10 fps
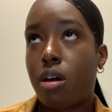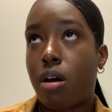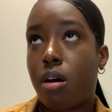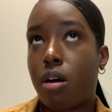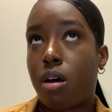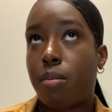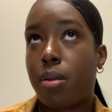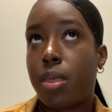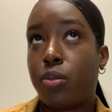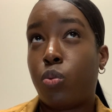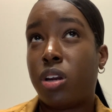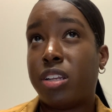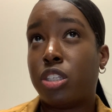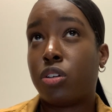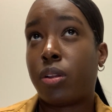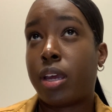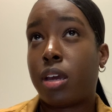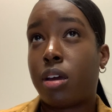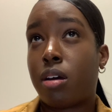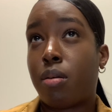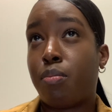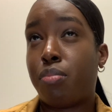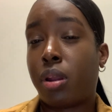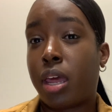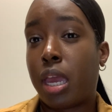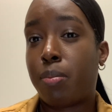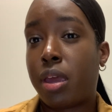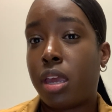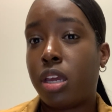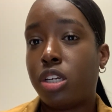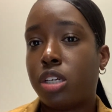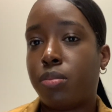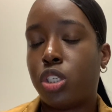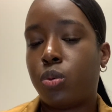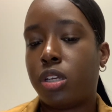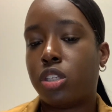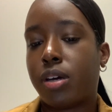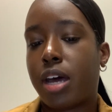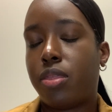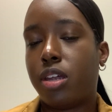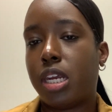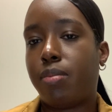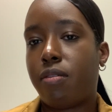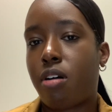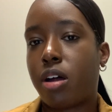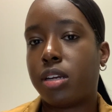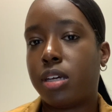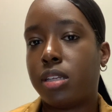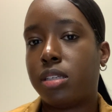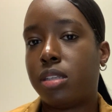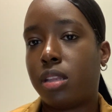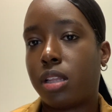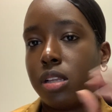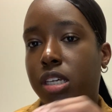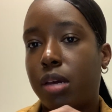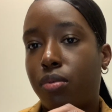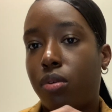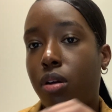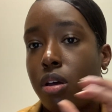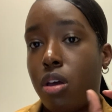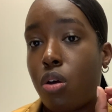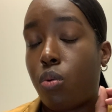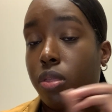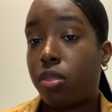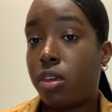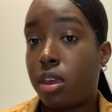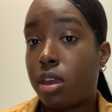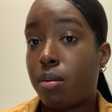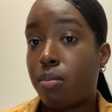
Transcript: and then you want to insert like a blank page in between. So I had the table of contents, then like the table with the